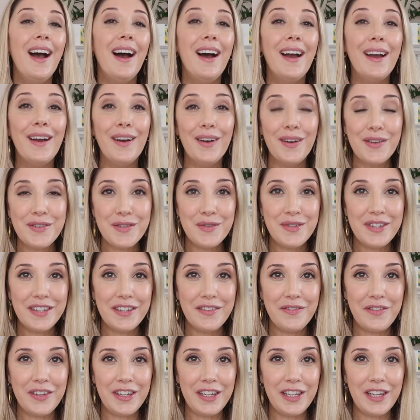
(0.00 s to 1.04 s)
I also did
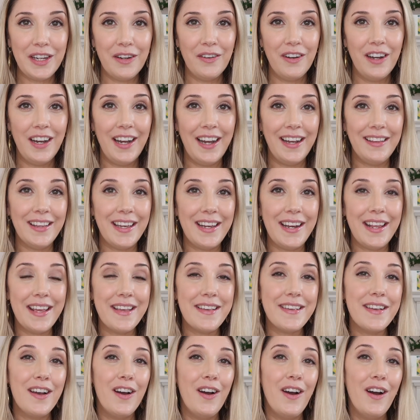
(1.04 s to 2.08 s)
a video
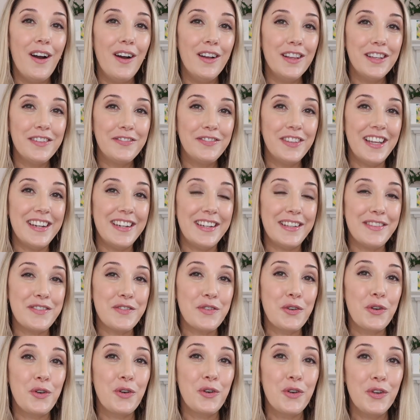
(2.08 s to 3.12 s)
highlighting all of
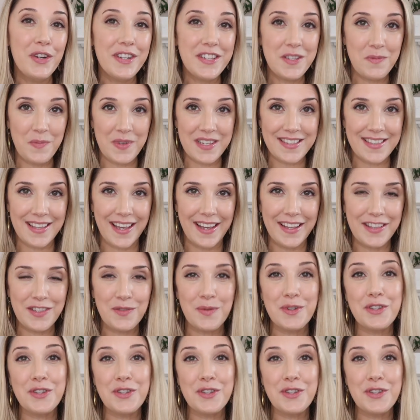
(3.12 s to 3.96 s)
London's Christmas lights,